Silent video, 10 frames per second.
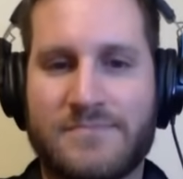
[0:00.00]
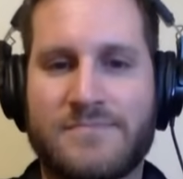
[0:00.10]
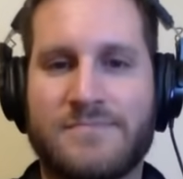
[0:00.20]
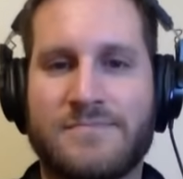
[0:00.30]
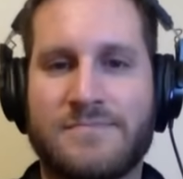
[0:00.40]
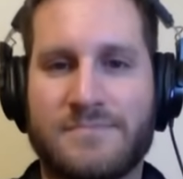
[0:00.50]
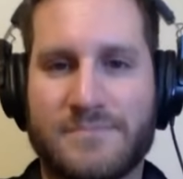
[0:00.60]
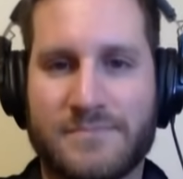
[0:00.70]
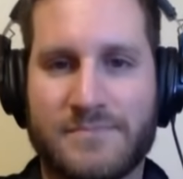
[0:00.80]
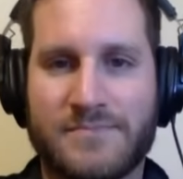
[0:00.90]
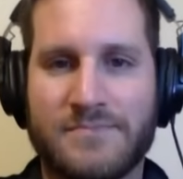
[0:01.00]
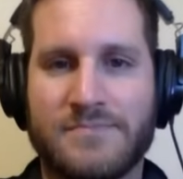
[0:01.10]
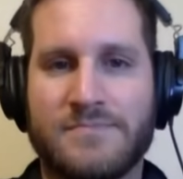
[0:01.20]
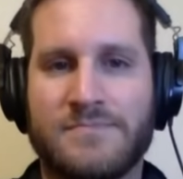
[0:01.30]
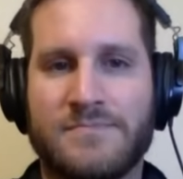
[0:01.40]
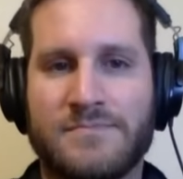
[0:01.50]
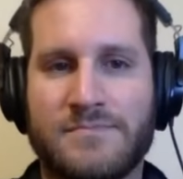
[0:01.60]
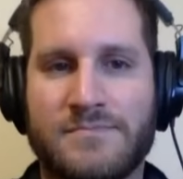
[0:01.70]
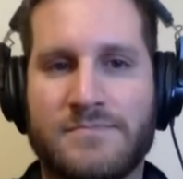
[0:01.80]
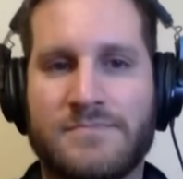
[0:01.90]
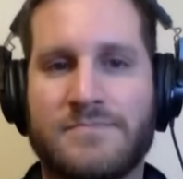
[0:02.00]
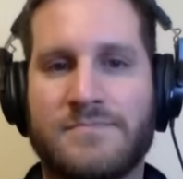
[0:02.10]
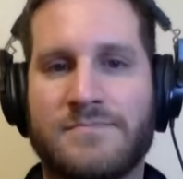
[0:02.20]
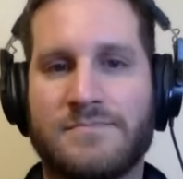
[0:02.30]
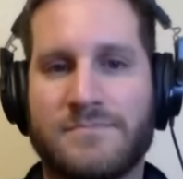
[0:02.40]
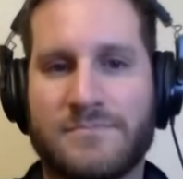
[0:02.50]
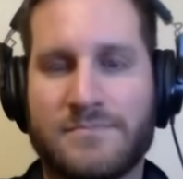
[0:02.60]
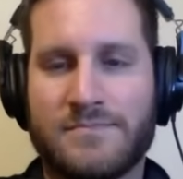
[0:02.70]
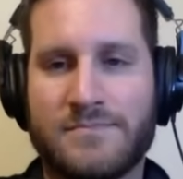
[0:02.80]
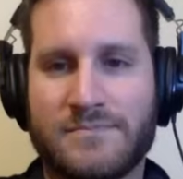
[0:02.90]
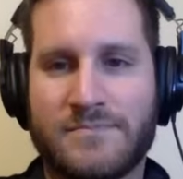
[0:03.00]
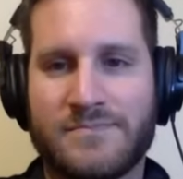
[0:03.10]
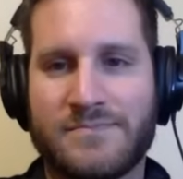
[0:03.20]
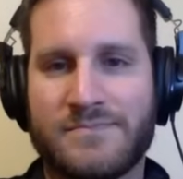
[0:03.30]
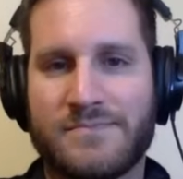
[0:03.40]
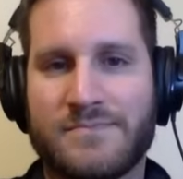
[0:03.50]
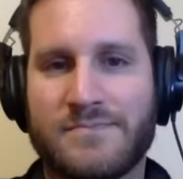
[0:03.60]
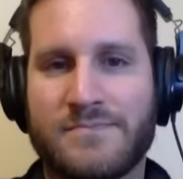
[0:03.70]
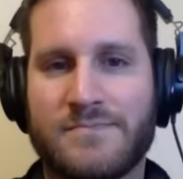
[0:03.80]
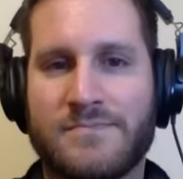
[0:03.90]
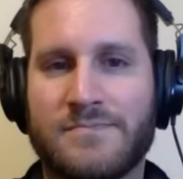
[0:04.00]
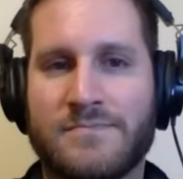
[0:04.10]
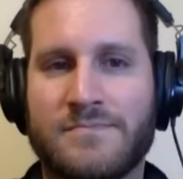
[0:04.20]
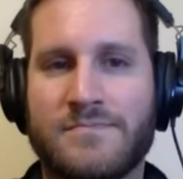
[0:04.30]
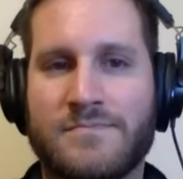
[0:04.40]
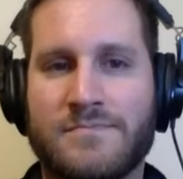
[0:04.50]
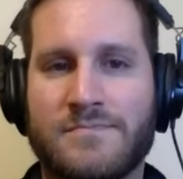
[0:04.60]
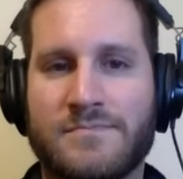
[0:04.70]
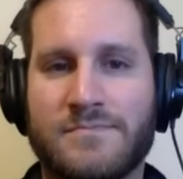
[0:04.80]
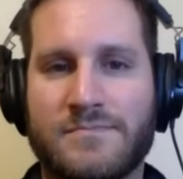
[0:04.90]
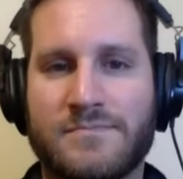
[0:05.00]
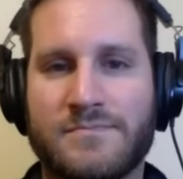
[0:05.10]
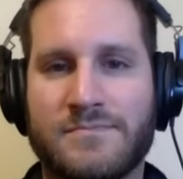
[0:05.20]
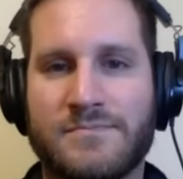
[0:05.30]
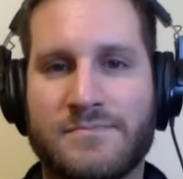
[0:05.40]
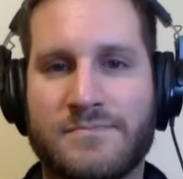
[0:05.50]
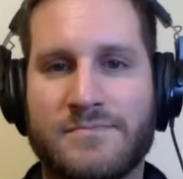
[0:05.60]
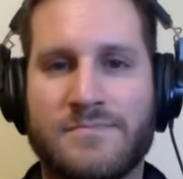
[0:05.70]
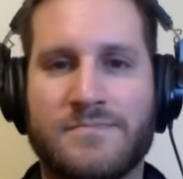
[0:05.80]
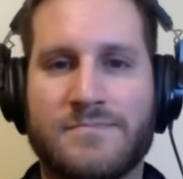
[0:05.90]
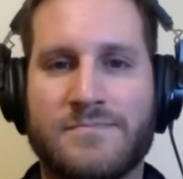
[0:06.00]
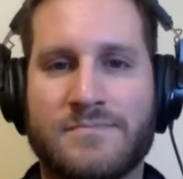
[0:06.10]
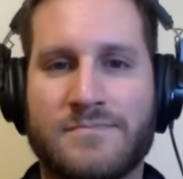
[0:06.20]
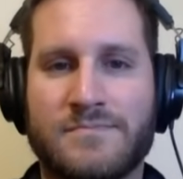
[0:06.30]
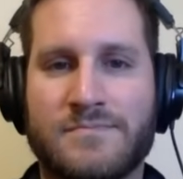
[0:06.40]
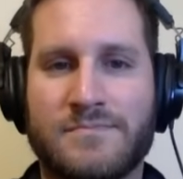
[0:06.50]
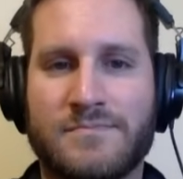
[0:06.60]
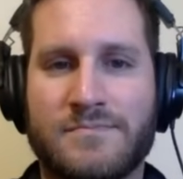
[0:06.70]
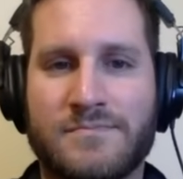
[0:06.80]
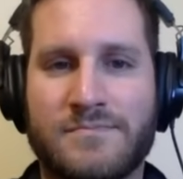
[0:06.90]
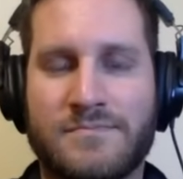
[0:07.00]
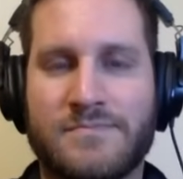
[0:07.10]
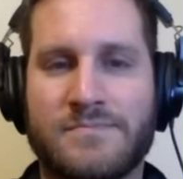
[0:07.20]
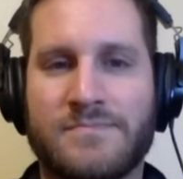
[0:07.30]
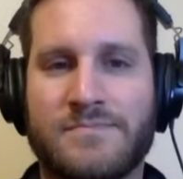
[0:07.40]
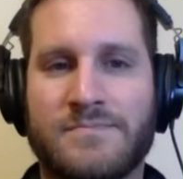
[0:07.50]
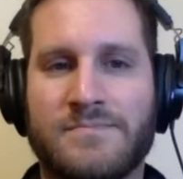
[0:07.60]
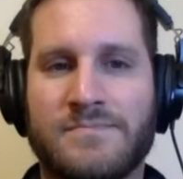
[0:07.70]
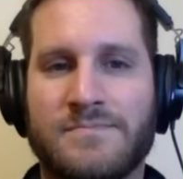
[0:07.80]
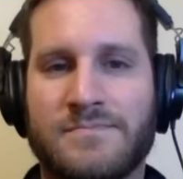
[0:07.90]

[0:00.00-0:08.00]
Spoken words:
This person isn't speaking.